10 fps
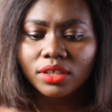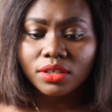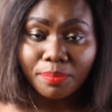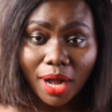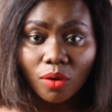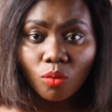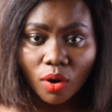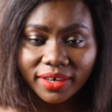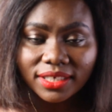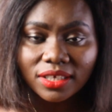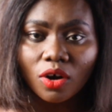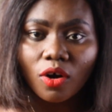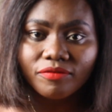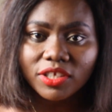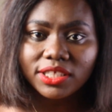the part one
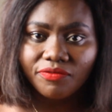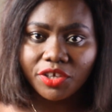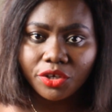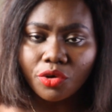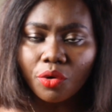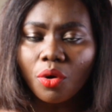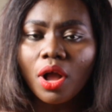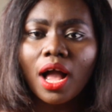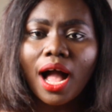of this video,